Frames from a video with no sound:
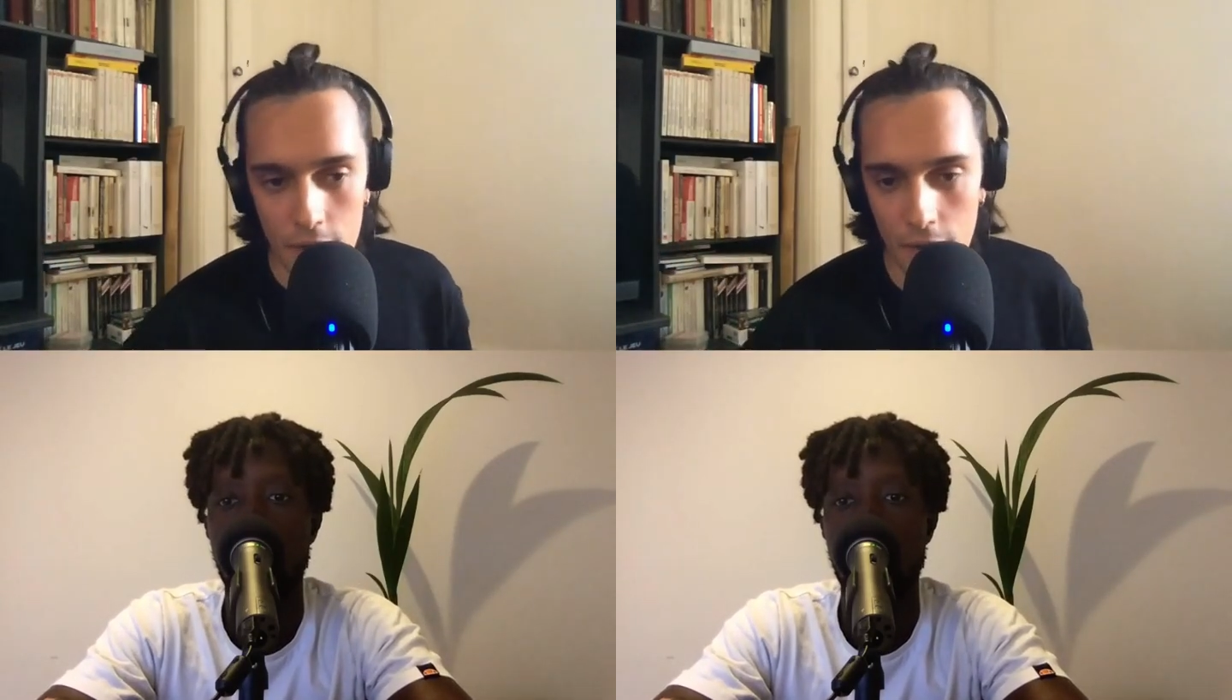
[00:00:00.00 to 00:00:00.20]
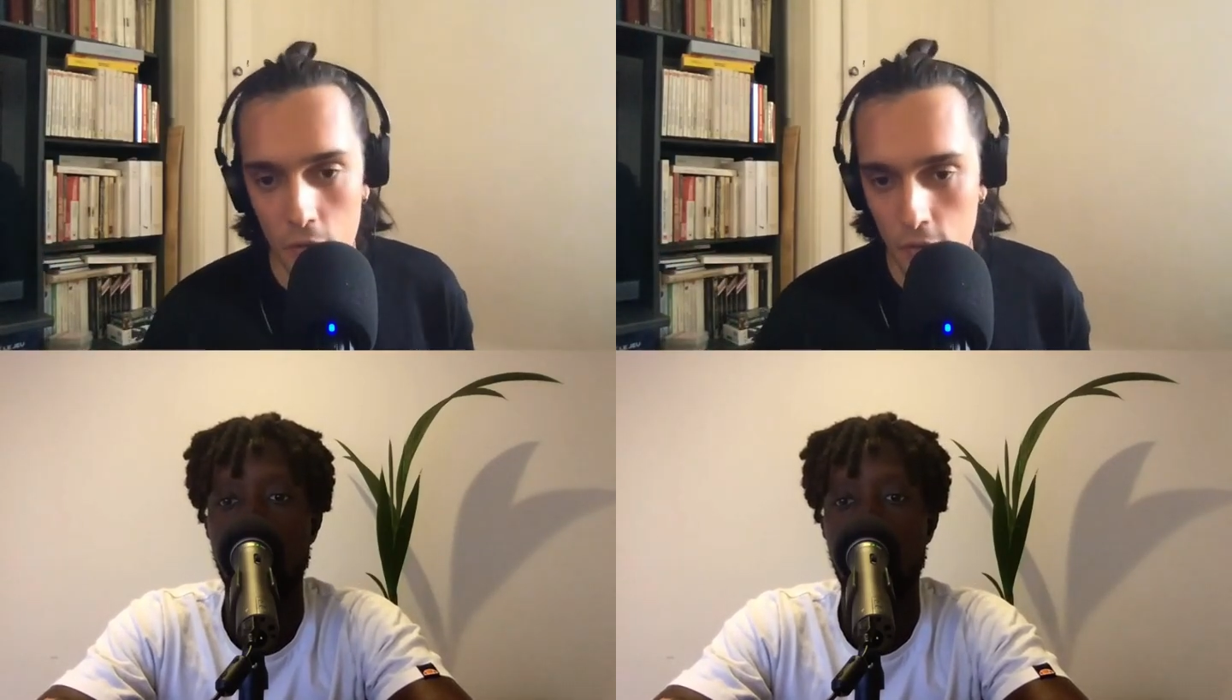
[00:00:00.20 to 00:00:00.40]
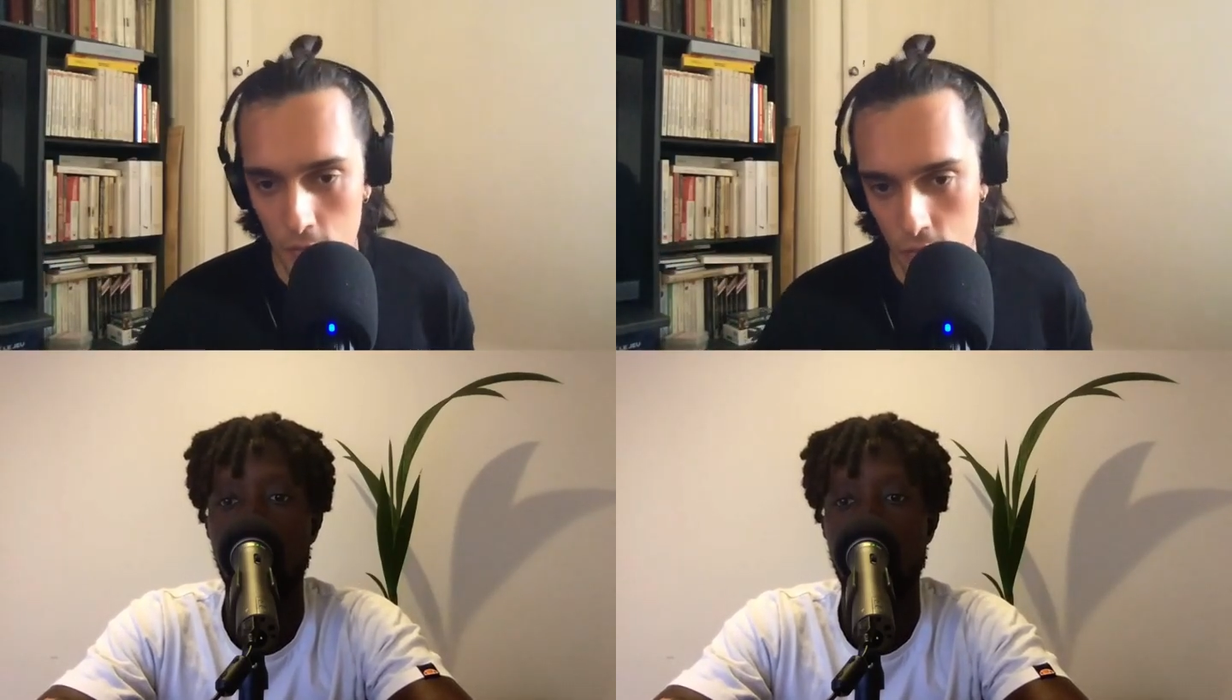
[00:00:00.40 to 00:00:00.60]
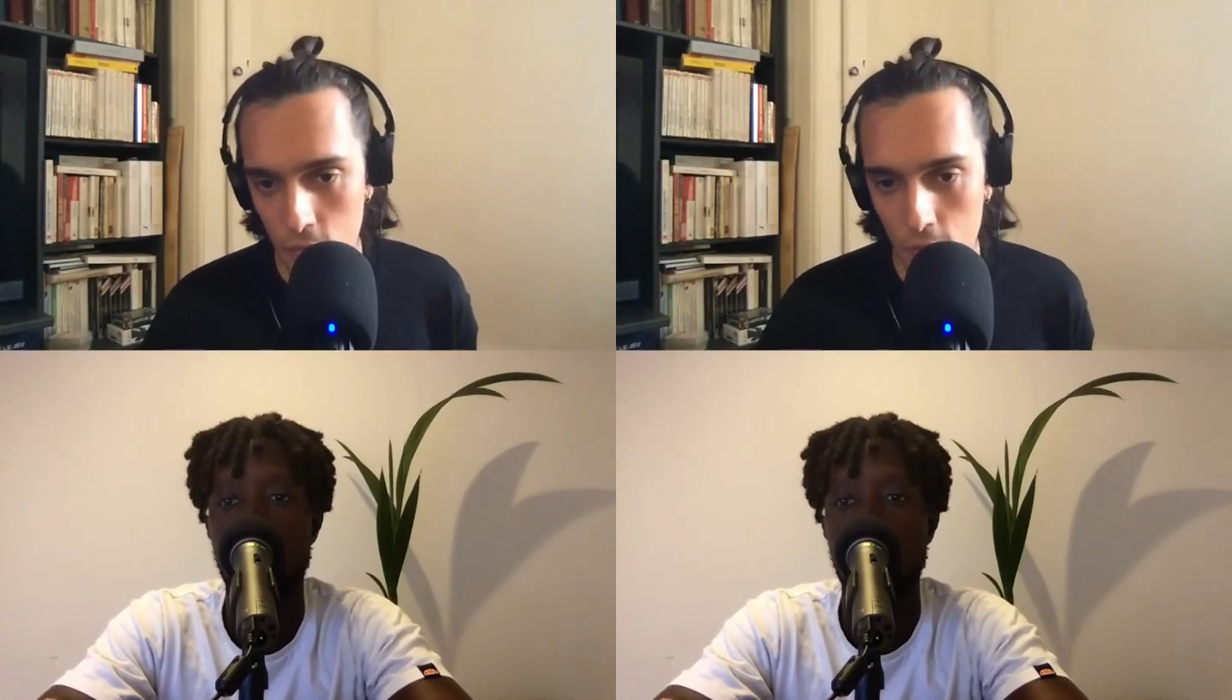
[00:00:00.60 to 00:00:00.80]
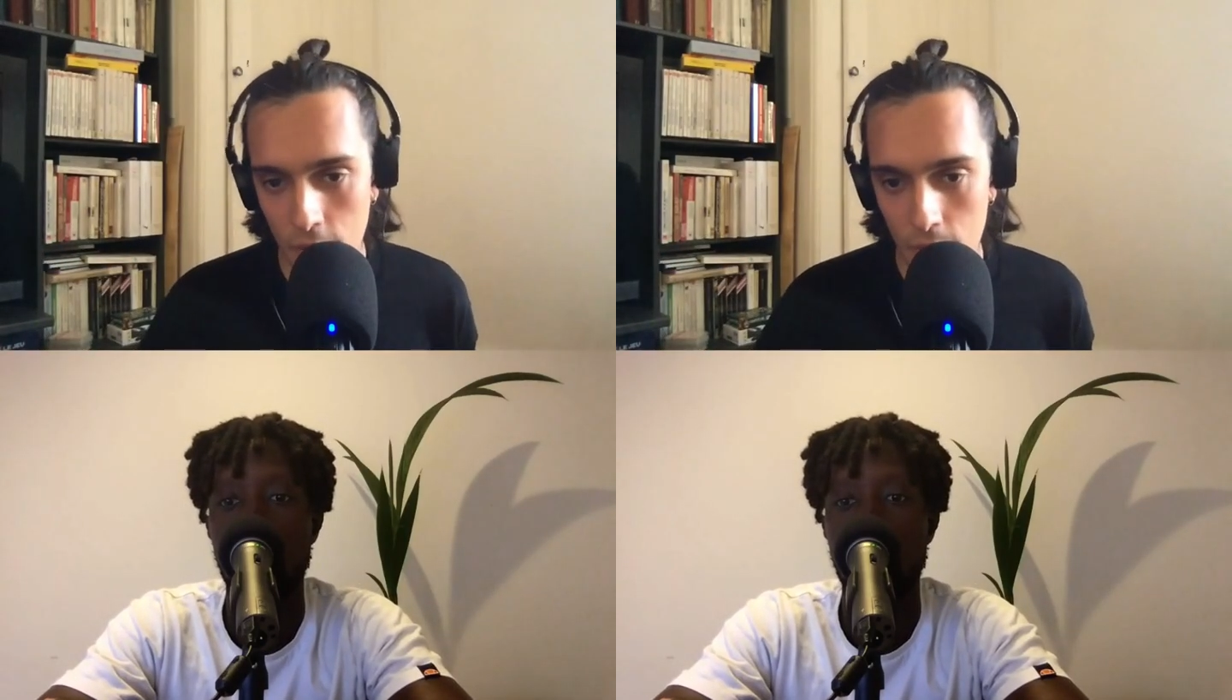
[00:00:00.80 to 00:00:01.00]
test some
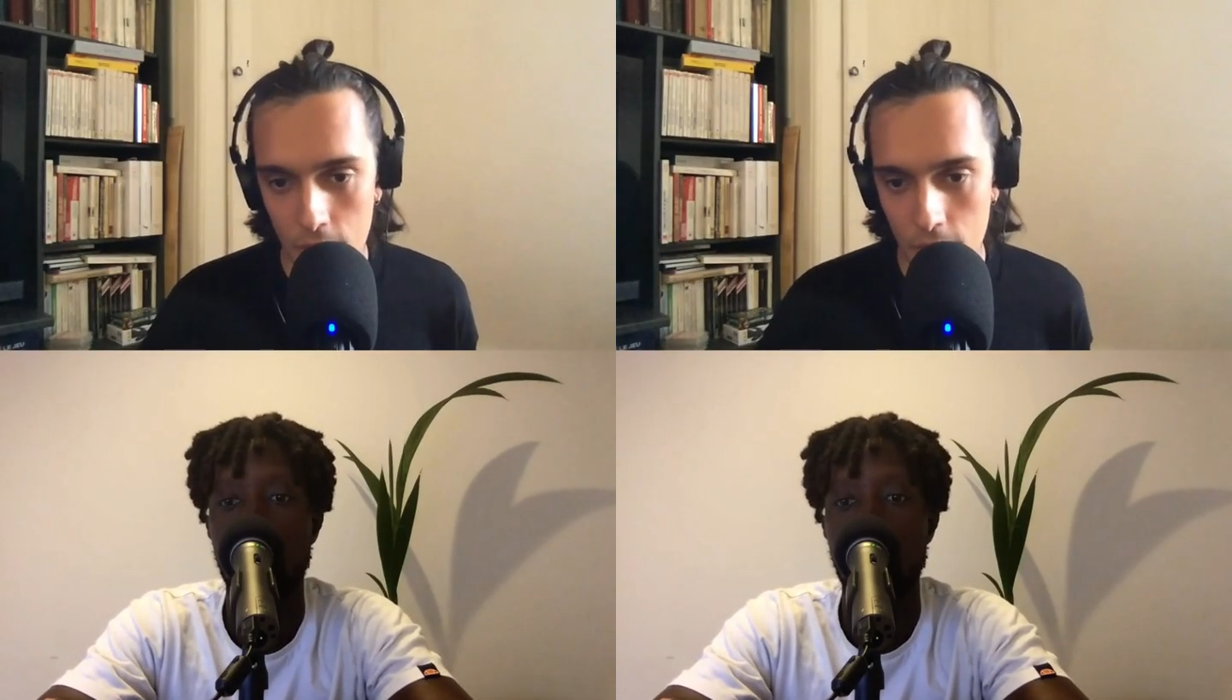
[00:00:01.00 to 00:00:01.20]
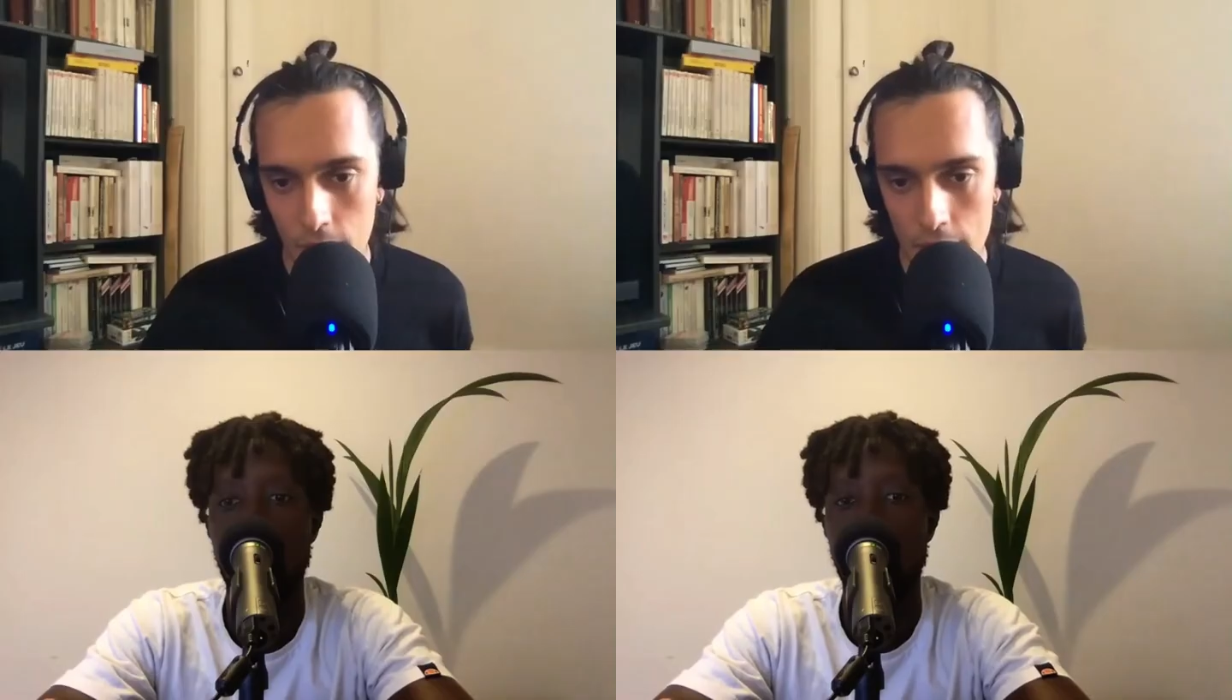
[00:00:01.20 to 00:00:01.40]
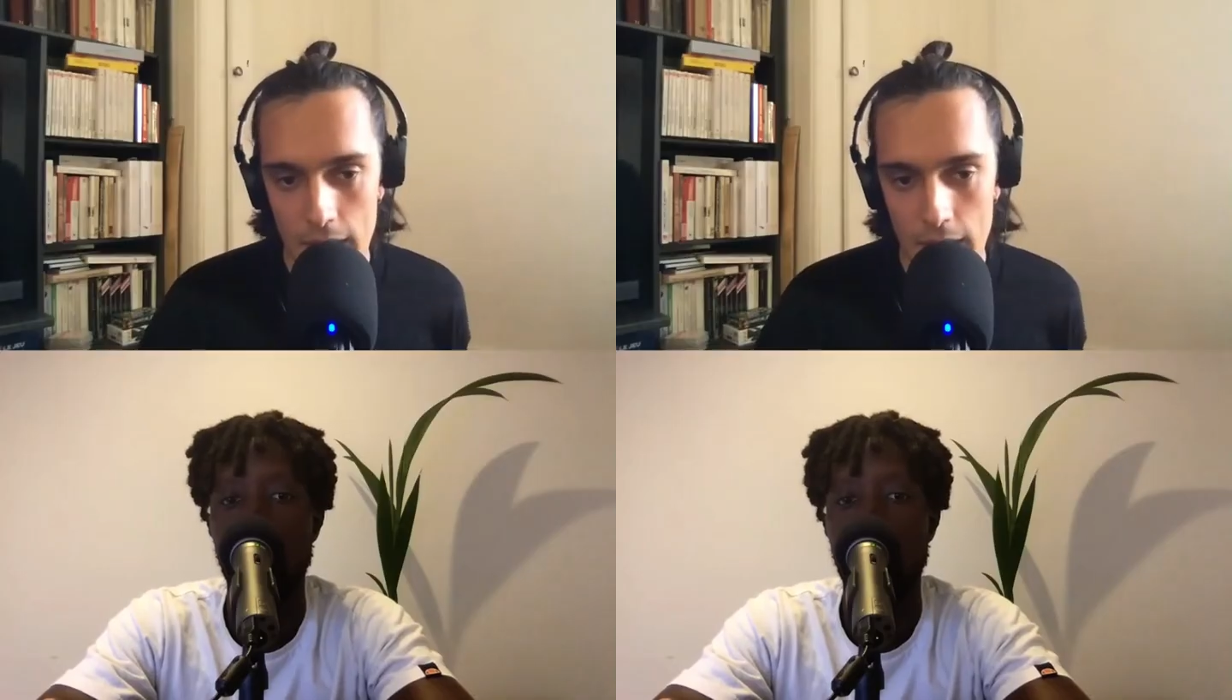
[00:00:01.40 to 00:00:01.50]
prototypes?